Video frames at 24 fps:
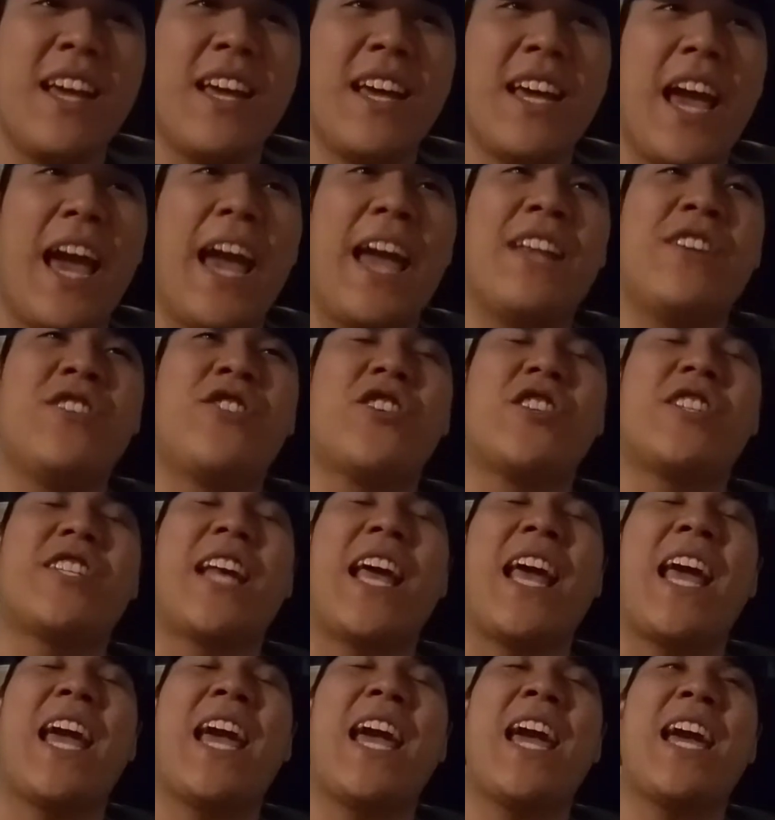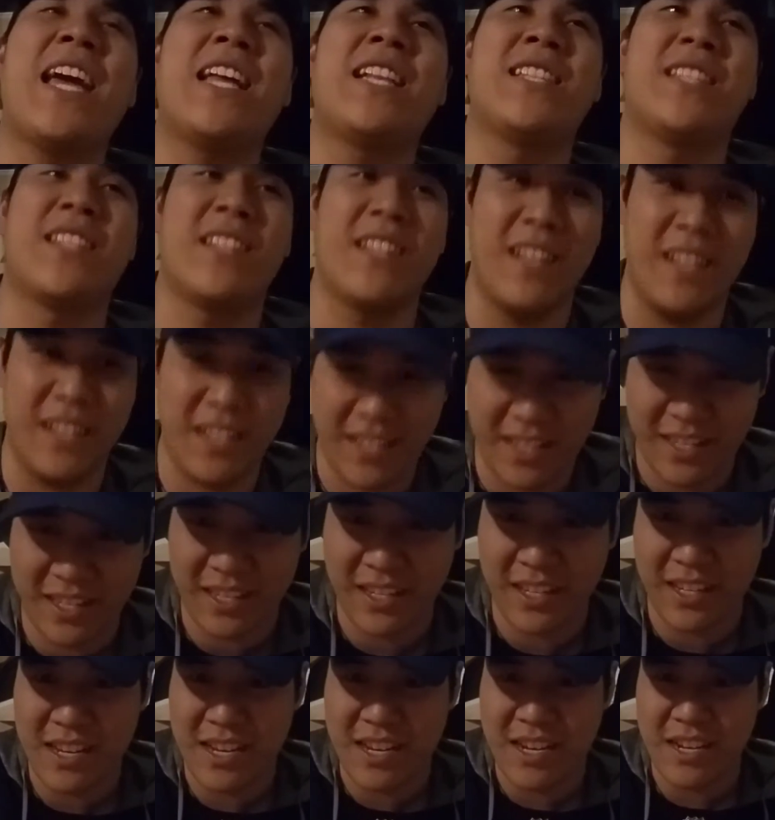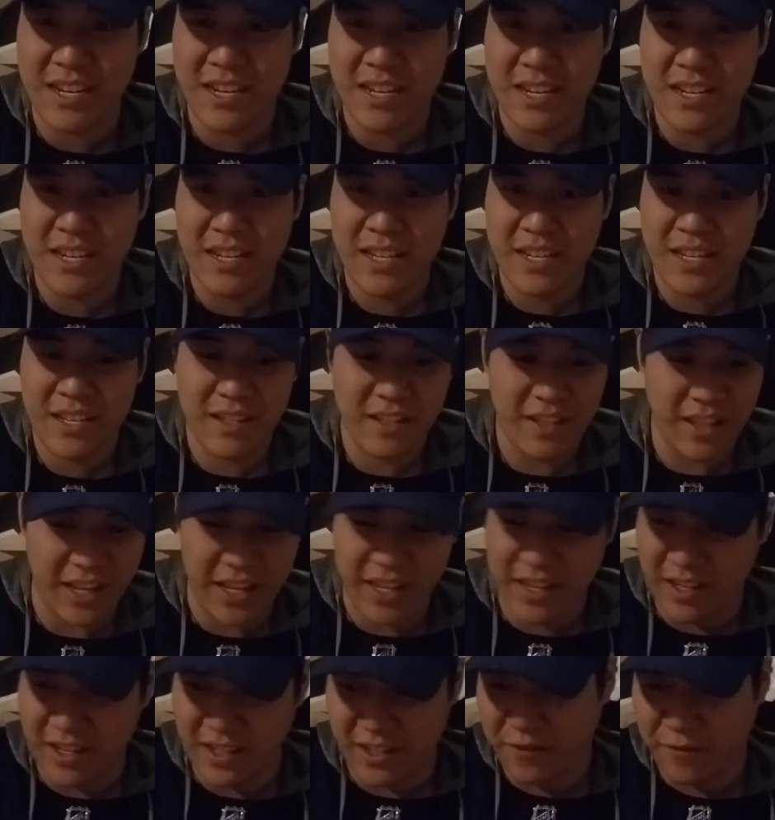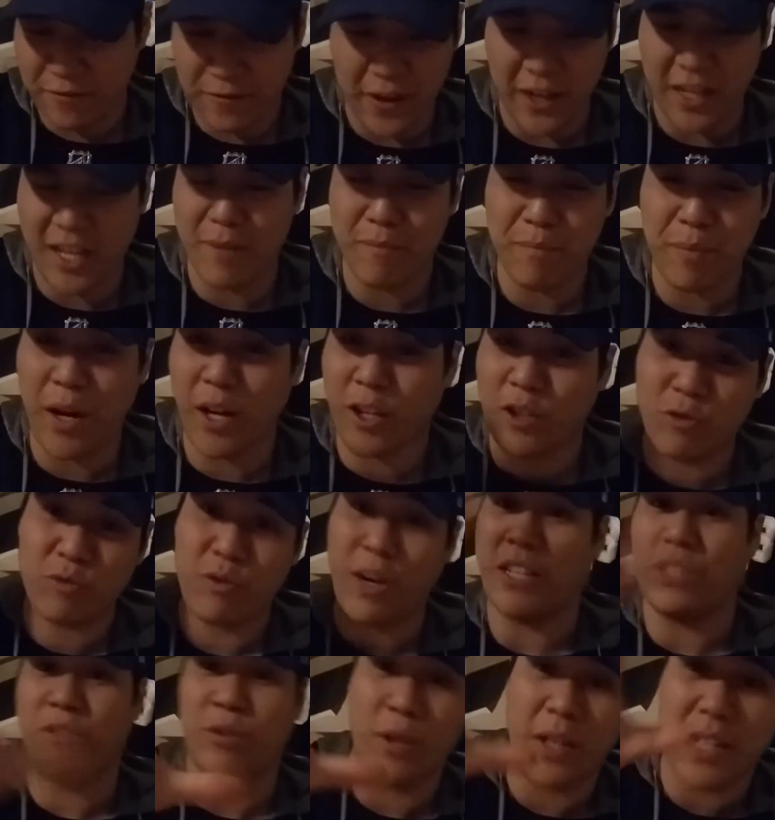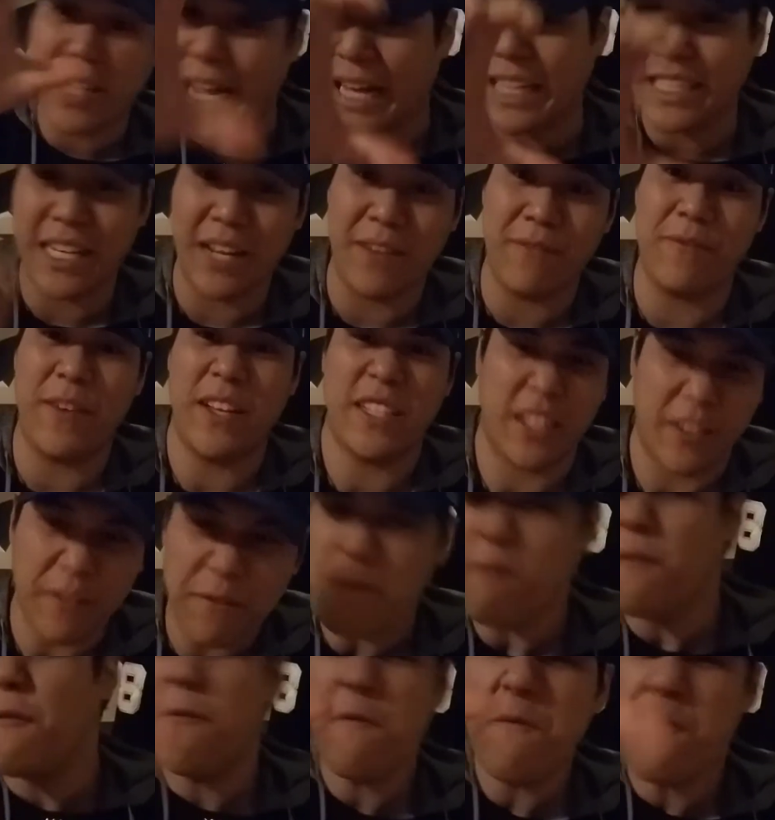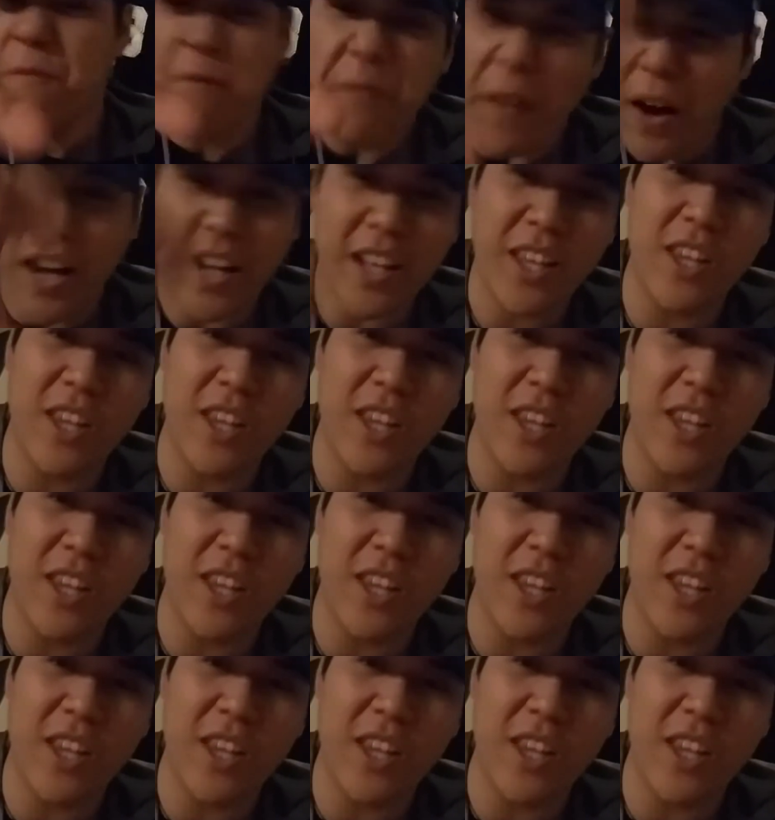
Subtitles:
and just hands us, like, the fucking pucks right to our goddamn face. Like, fuck